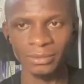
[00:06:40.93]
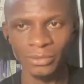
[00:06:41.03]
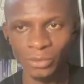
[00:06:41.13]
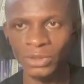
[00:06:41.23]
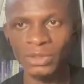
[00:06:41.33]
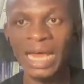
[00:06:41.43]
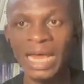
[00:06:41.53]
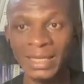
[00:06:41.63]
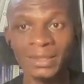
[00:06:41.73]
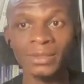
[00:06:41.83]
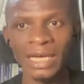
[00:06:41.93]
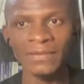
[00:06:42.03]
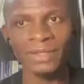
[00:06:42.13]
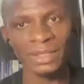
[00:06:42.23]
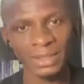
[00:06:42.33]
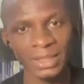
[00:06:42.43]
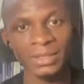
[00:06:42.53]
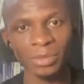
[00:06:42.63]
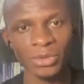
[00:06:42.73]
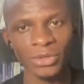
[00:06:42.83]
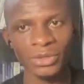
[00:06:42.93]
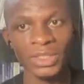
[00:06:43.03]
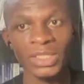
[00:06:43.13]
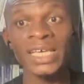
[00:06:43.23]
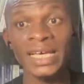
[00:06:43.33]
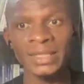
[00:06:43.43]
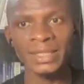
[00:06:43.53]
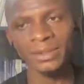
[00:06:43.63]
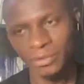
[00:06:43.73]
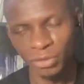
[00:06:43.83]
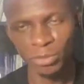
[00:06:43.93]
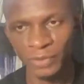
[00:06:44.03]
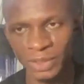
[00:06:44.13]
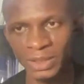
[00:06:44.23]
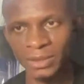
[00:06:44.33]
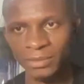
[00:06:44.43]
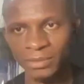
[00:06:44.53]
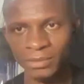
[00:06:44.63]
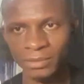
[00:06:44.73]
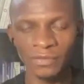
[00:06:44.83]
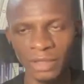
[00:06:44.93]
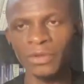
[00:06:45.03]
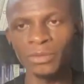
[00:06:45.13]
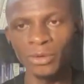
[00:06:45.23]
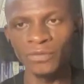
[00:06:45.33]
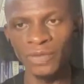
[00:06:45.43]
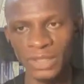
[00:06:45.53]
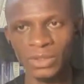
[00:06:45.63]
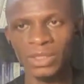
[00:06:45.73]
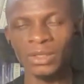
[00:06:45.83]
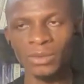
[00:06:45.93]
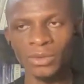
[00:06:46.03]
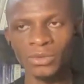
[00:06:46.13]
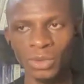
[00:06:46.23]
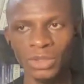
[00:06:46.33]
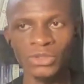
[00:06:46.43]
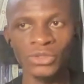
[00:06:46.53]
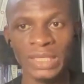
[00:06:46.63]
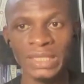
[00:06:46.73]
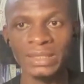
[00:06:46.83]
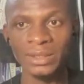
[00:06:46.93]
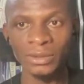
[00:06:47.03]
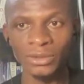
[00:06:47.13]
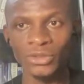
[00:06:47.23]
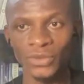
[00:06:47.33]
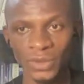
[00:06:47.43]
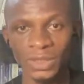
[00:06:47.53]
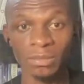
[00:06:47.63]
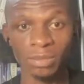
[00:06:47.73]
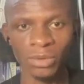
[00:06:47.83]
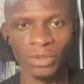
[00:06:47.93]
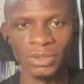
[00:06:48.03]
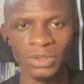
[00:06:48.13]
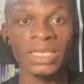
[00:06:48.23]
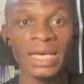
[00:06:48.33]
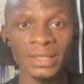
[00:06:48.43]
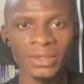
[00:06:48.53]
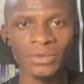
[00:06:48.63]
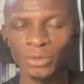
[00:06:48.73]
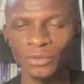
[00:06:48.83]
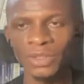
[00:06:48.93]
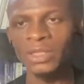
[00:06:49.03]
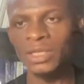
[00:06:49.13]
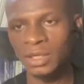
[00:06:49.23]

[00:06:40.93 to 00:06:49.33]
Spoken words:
will I still have a decent product? Yes, remove it. If I remove this other one, will users still use this product? Yes, remove it.